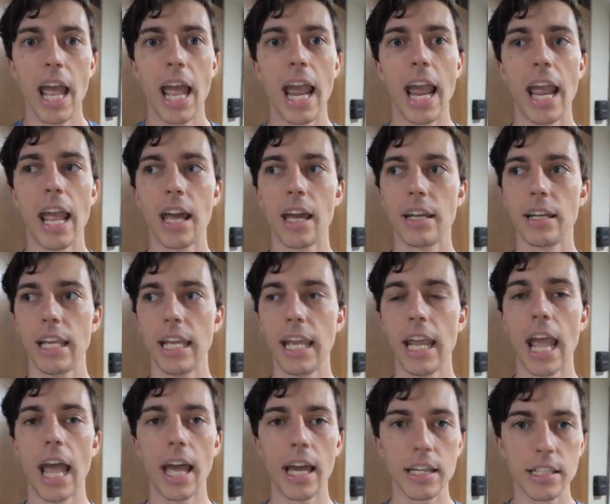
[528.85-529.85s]
And
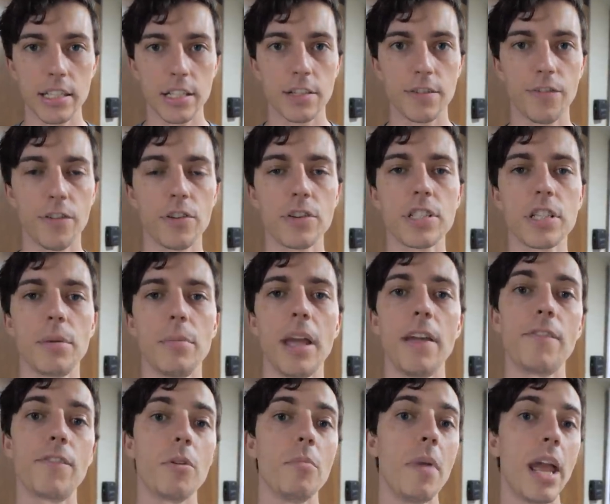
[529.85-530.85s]
he asked for some
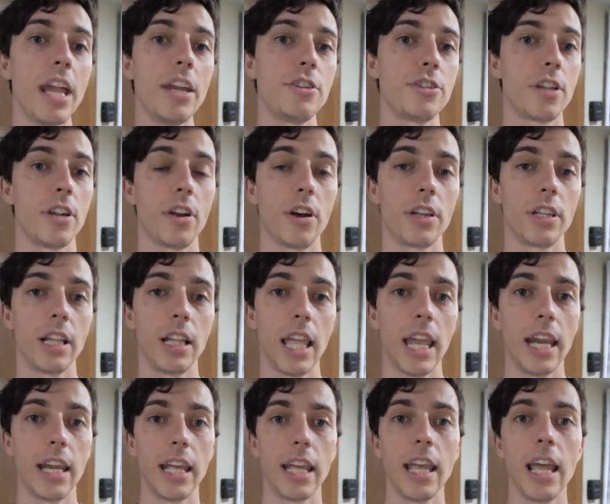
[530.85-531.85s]
information on the
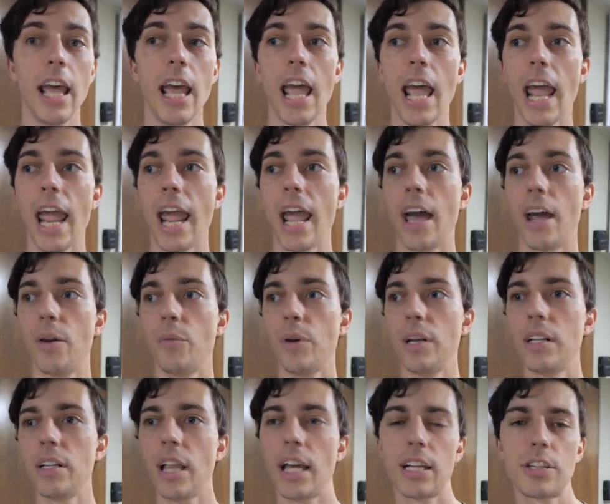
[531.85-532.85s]
lady, and
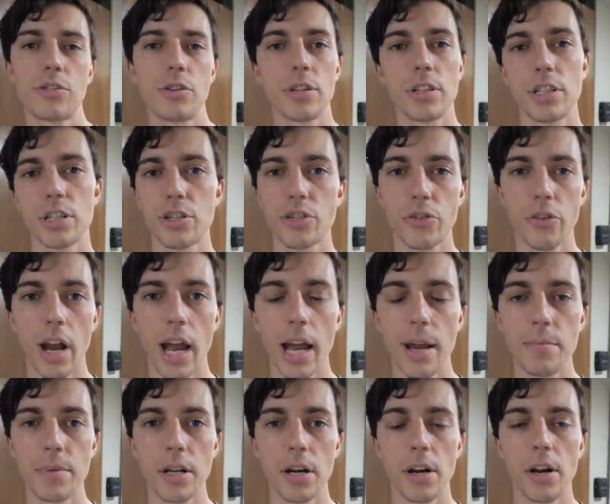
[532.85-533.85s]
we like sort of
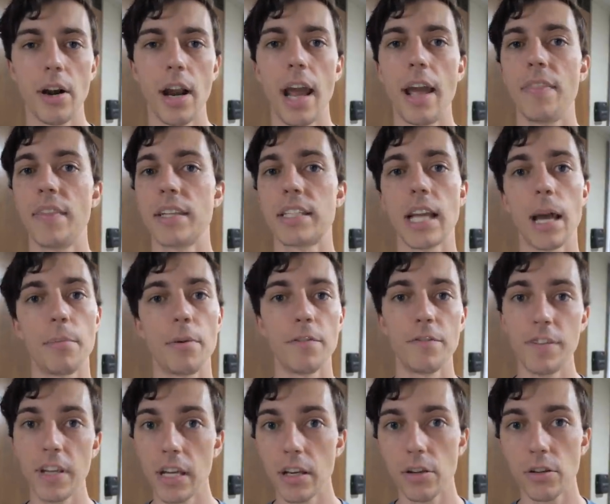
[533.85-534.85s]
described her and the type
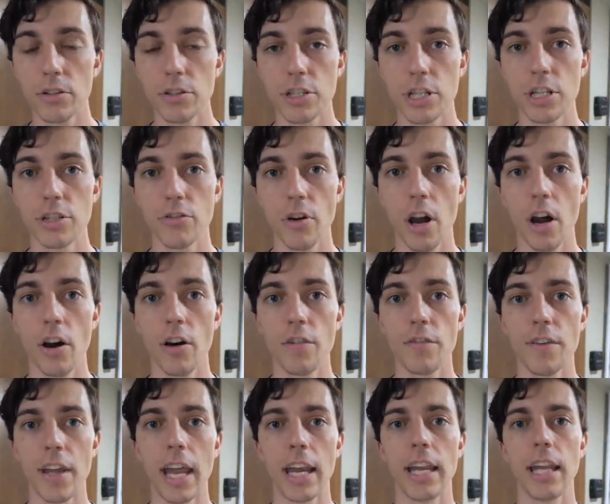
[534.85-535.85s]
of vehicle she
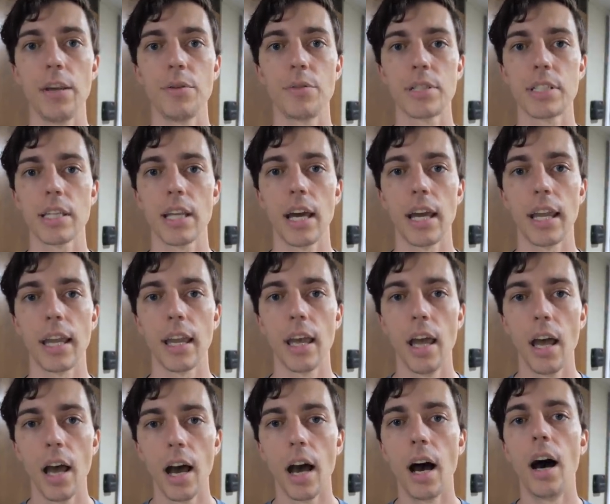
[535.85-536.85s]
drove. And he was like,
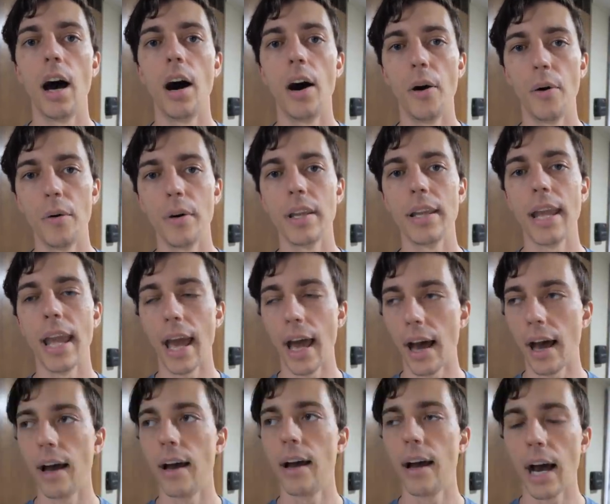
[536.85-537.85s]
oh
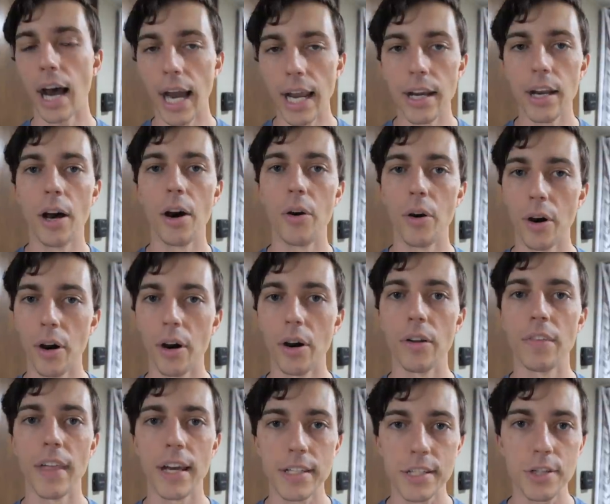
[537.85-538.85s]
yeah, I know
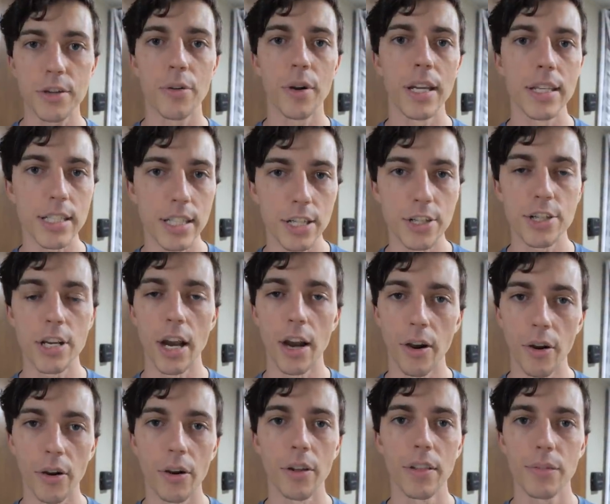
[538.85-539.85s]
her. That's Crazy
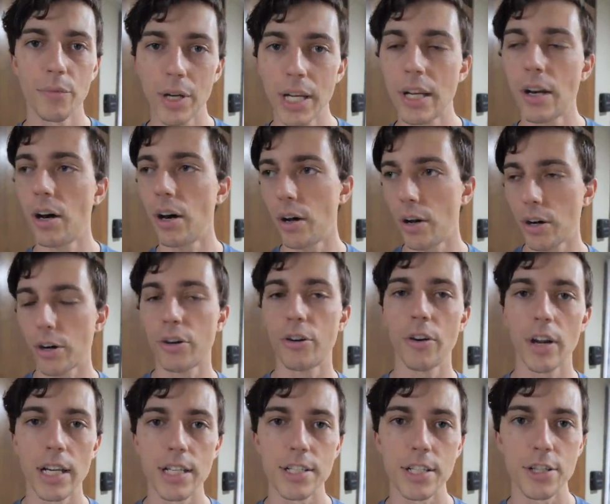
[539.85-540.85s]
Cheryl. We call her
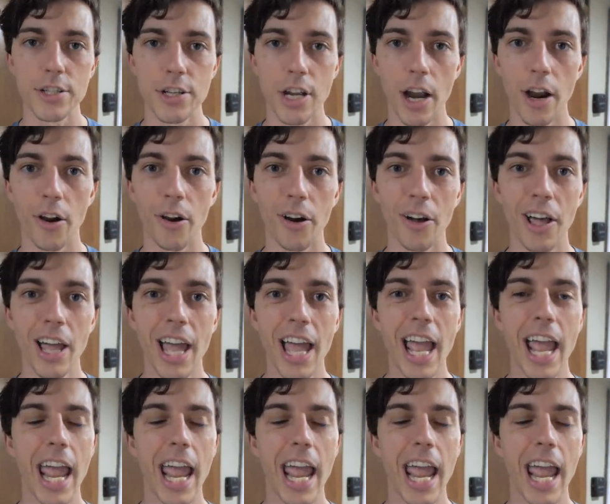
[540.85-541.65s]
Crazy Cheryl.